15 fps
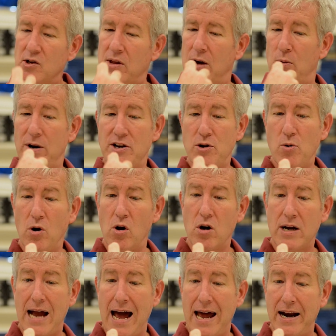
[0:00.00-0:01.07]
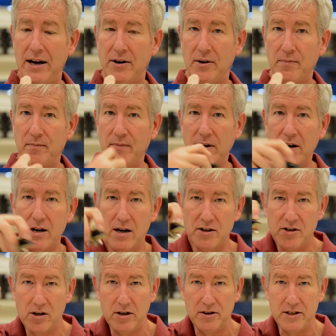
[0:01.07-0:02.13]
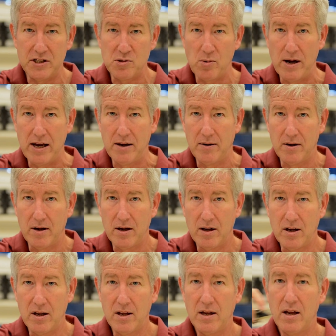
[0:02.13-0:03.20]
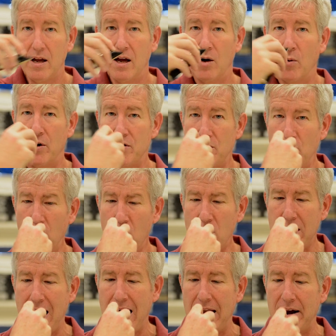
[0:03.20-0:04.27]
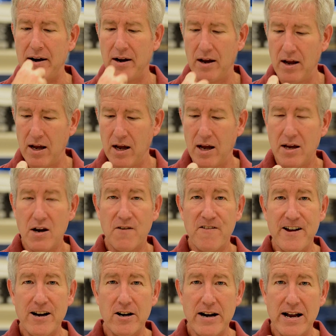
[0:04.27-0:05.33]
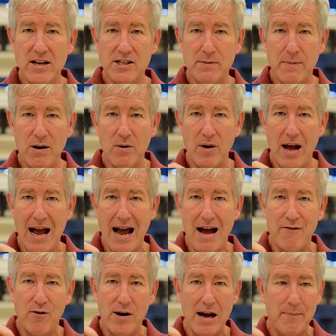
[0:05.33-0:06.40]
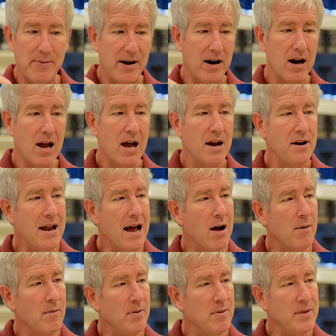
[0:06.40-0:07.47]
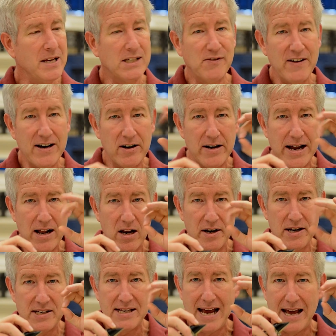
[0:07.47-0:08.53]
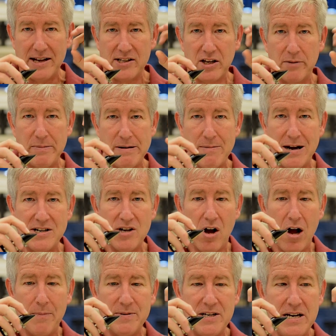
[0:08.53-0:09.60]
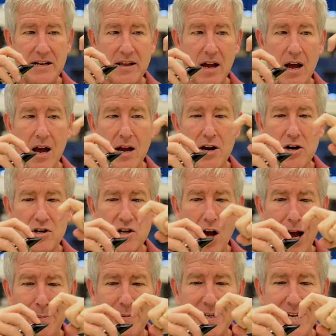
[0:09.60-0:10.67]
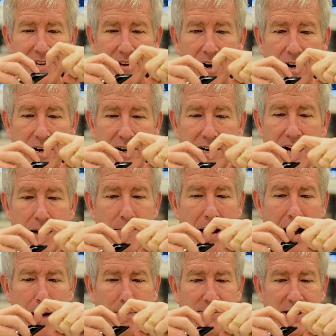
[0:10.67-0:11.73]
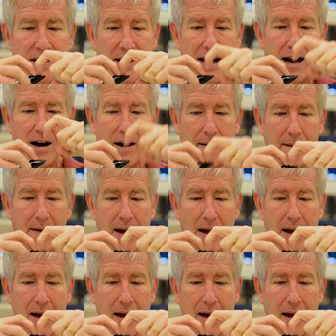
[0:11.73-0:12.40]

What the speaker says: so that when you look at it, here, I'll turn it this way. When you look at it, your fingernail's about halfway up there. Now, this fingernail on this hand is going to be my top teeth. Your top teeth are going to come up to there